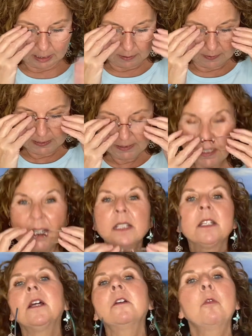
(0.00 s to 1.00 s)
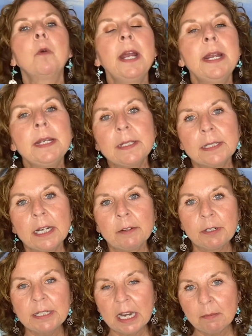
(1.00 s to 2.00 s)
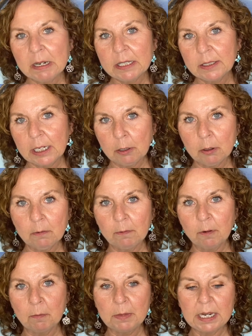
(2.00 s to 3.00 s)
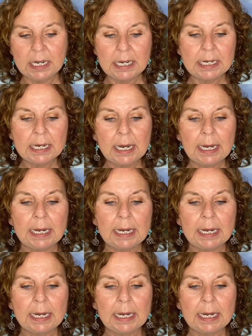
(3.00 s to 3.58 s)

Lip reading: This is a great everyday mascara for me.